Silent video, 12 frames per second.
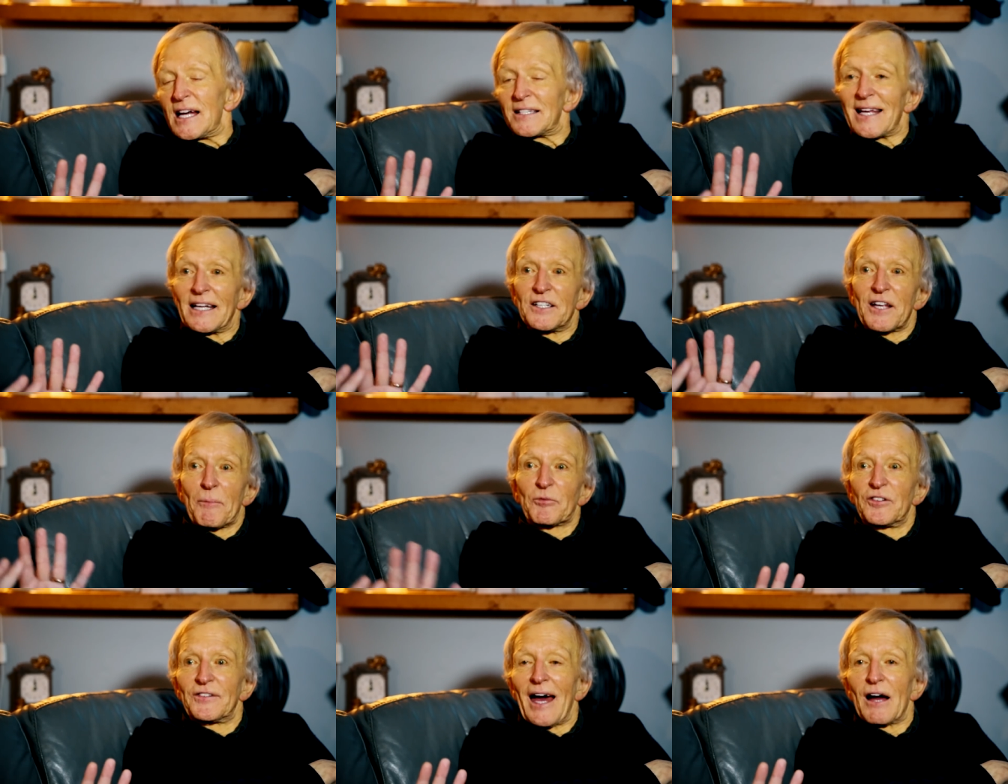say... It's had its
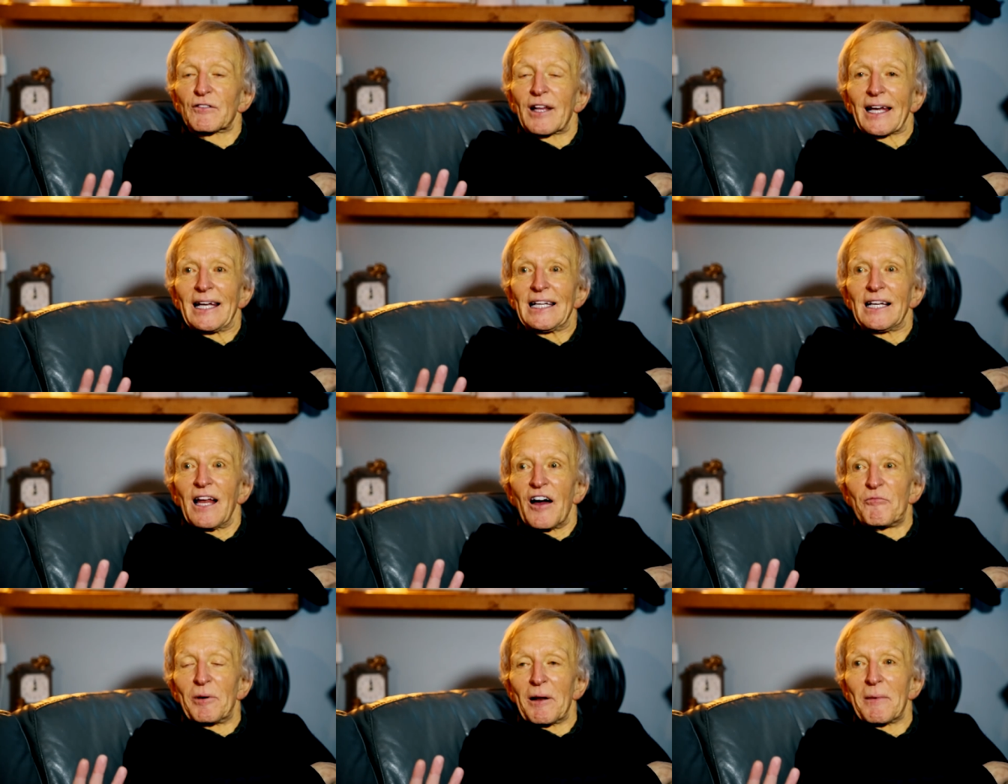ups and downs like any
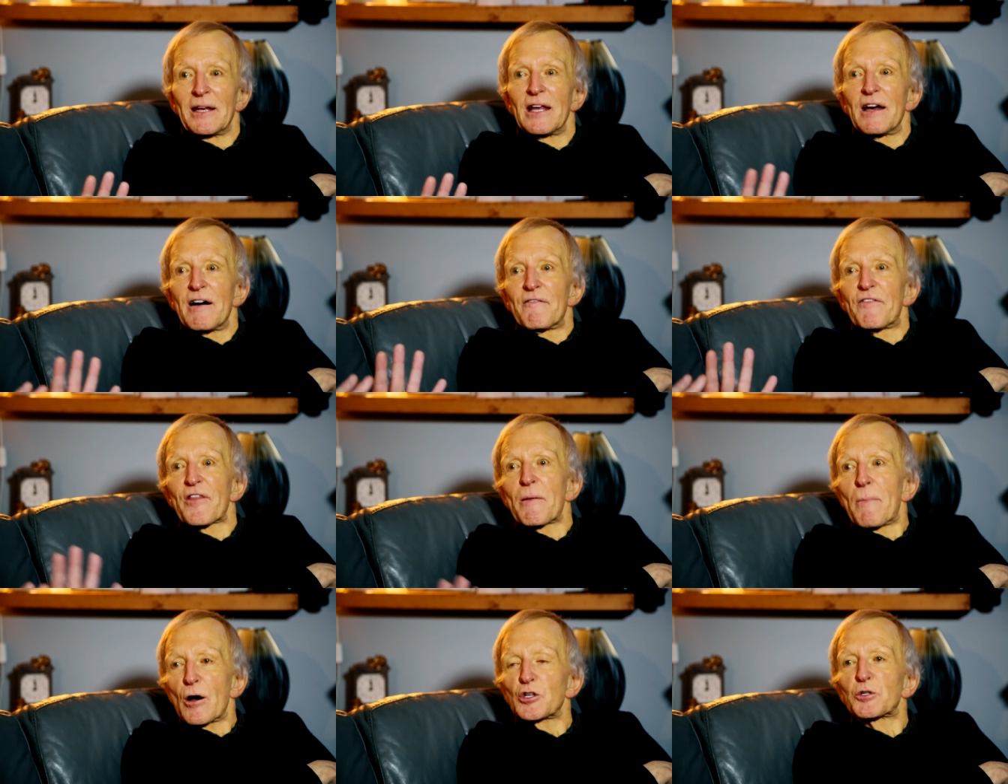life, but I mean, it's been a good life. For
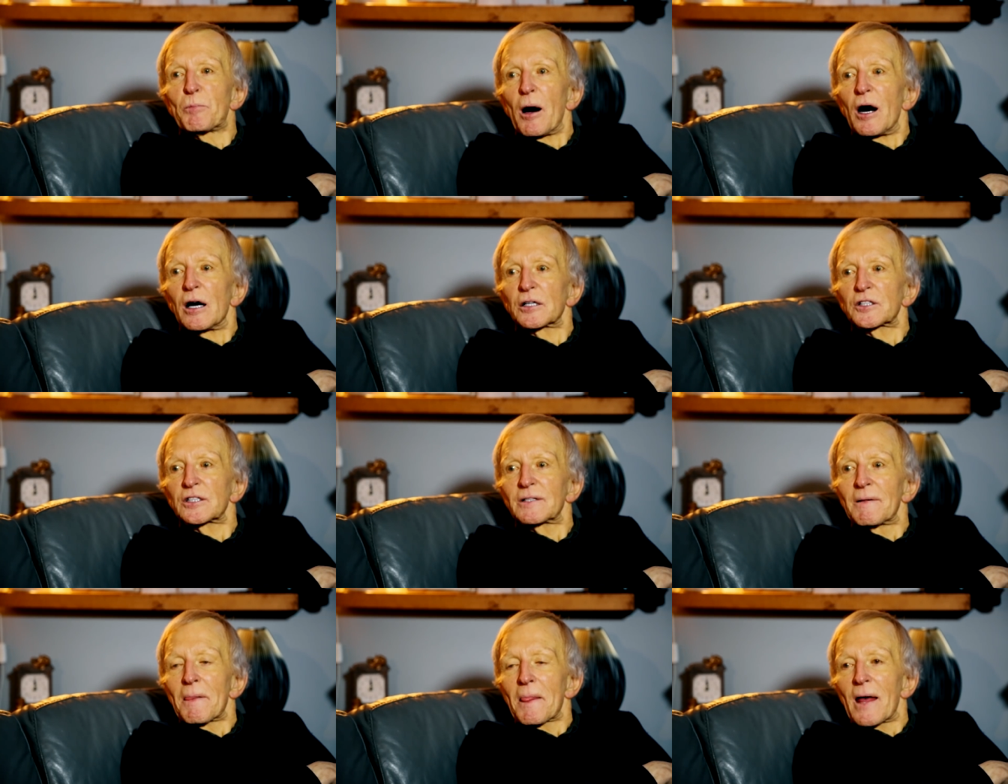the most part,
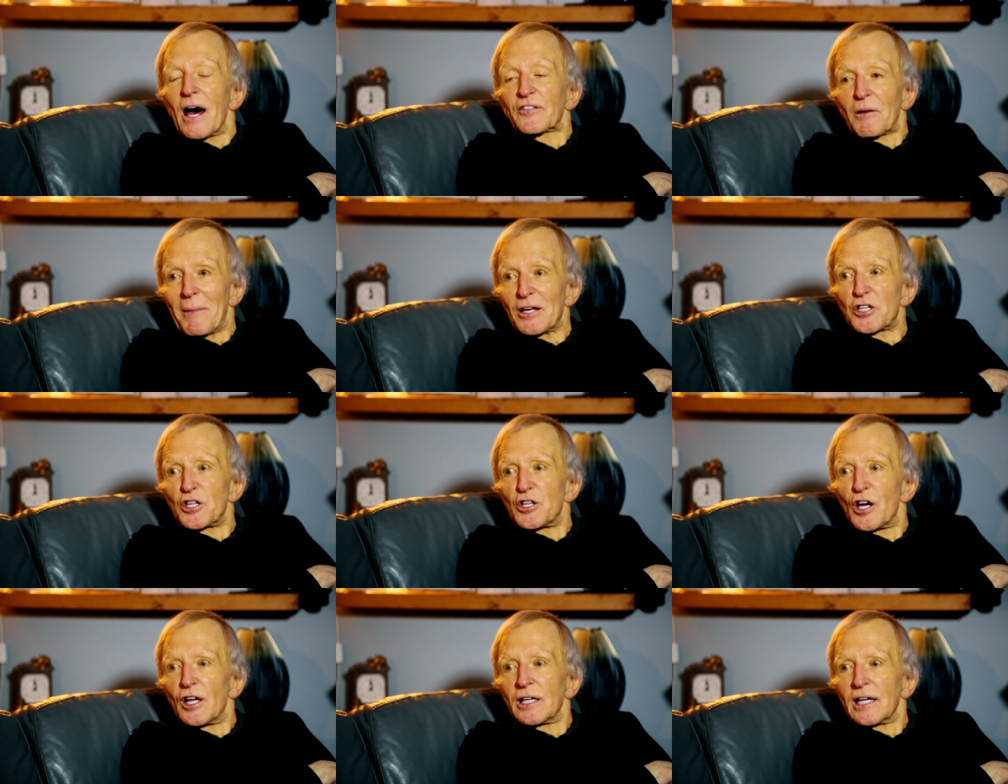as I mentioned
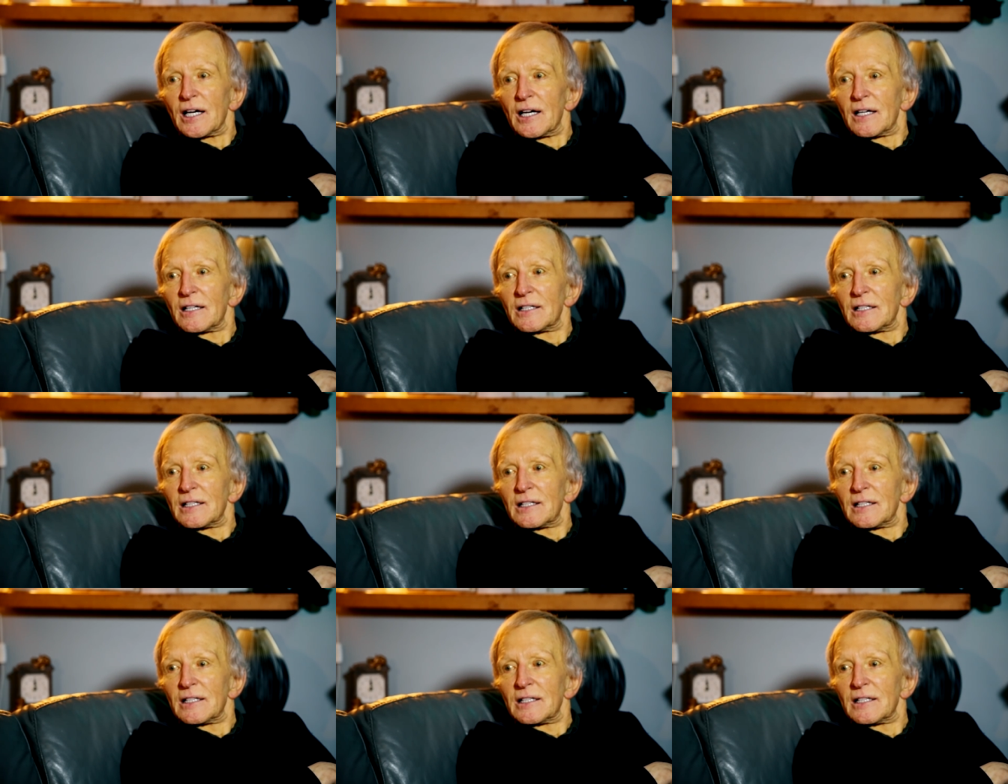earlier,